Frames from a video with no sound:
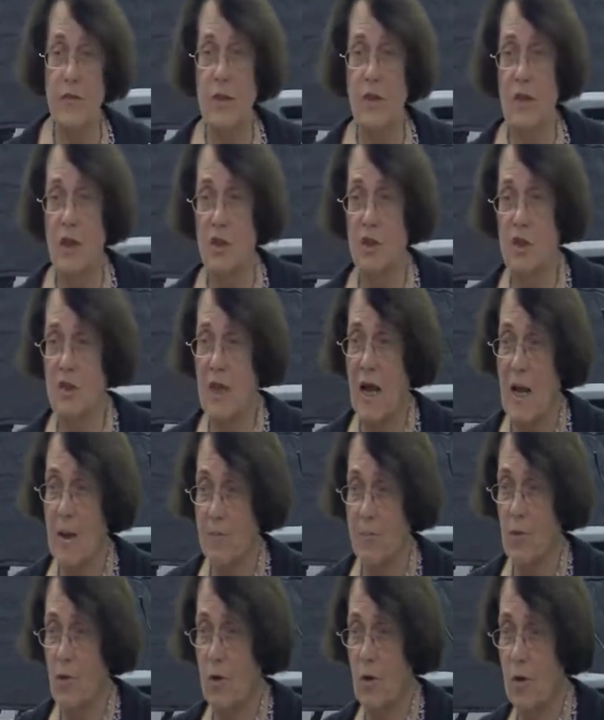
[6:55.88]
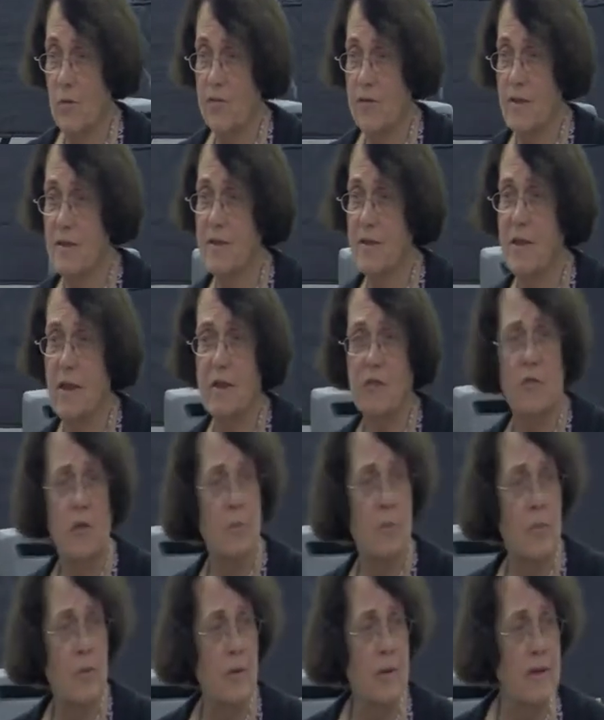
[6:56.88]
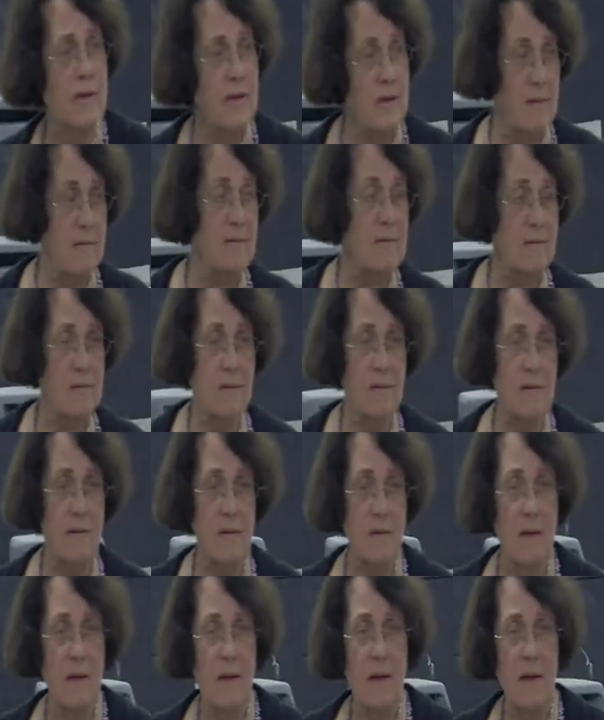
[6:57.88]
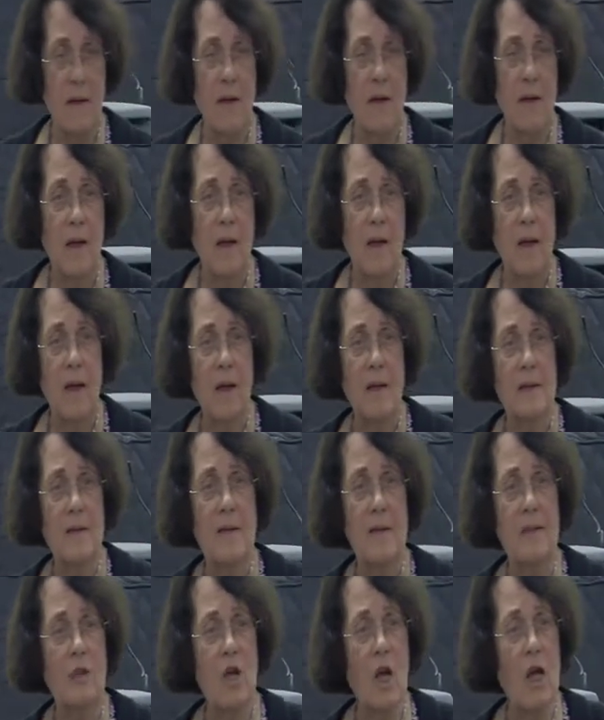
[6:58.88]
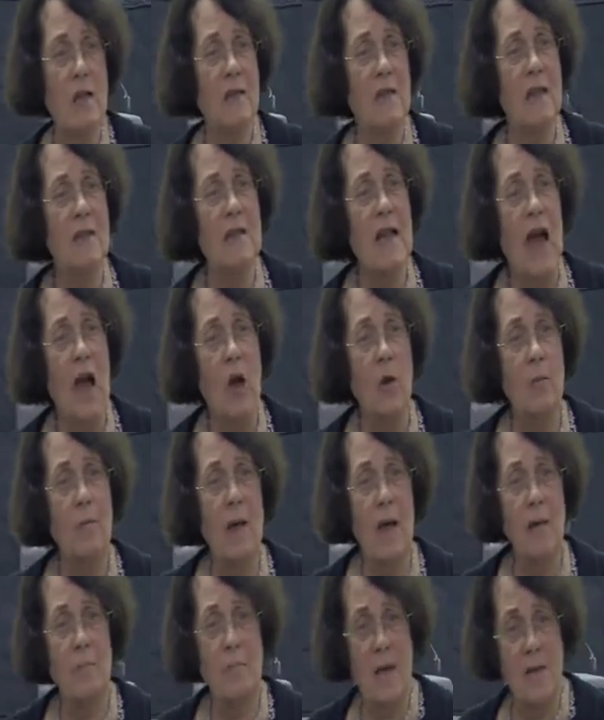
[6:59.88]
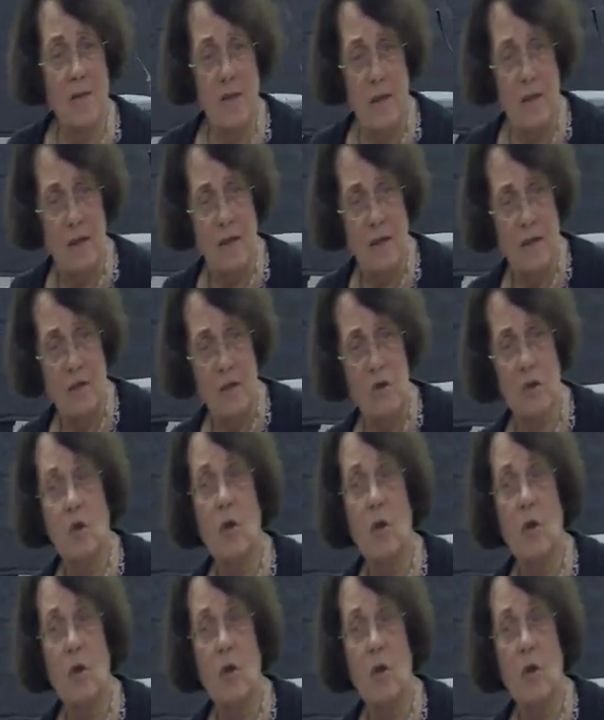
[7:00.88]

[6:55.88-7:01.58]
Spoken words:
the Gestapo, of the secret police, did not allow my mother to